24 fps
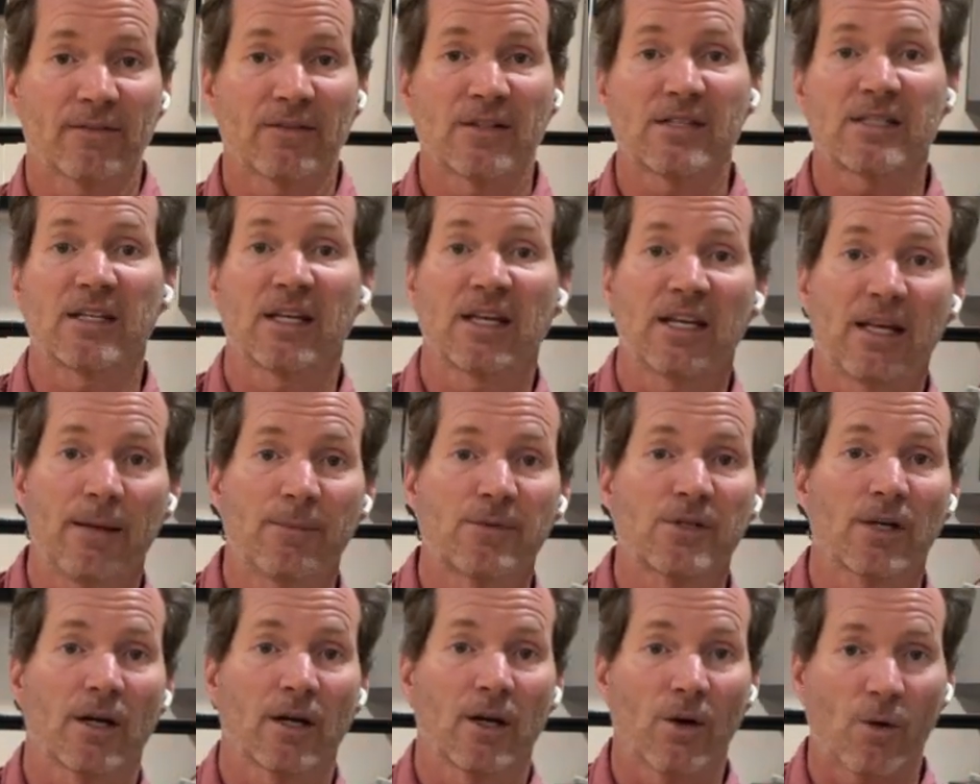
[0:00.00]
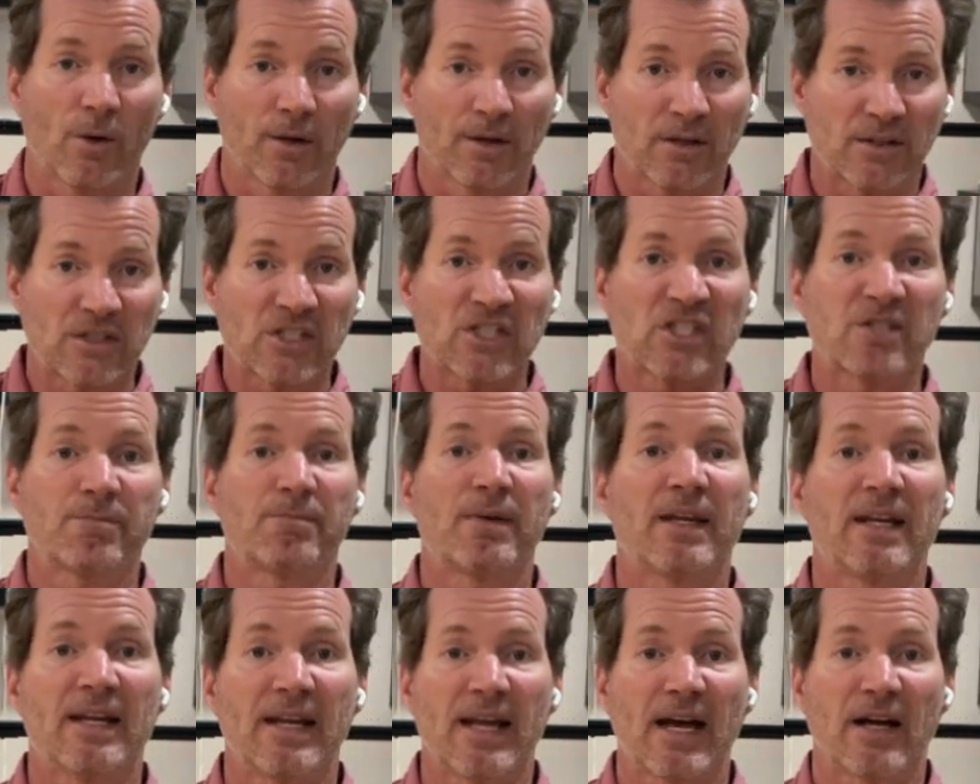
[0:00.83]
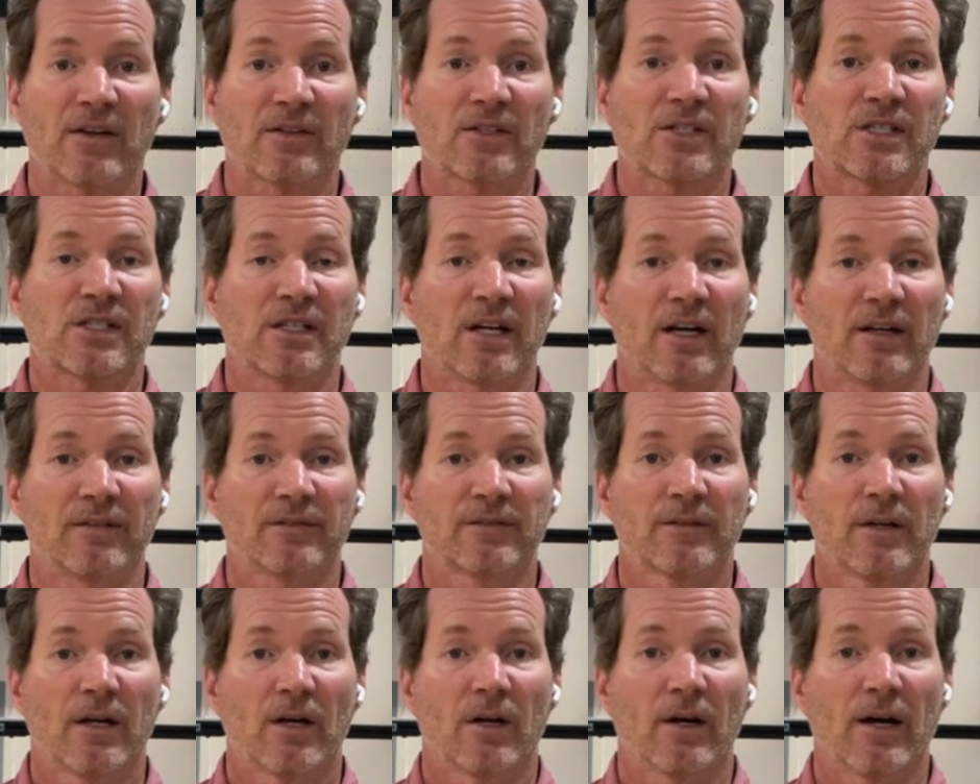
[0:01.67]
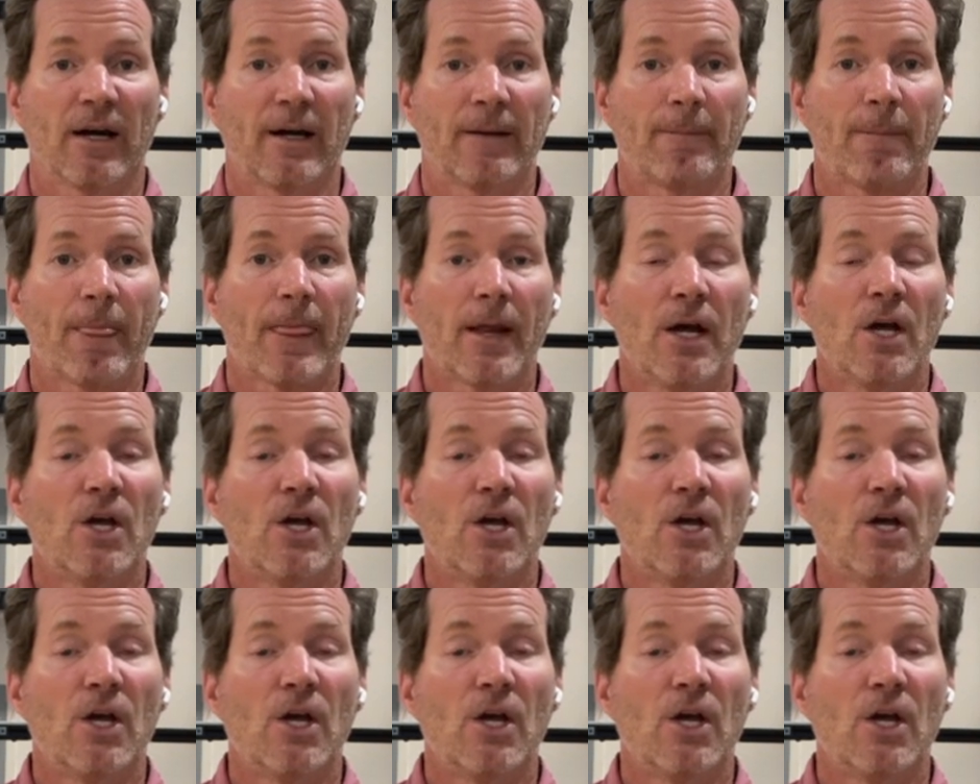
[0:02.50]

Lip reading: This thing keeps on going and spitting out stuff, right?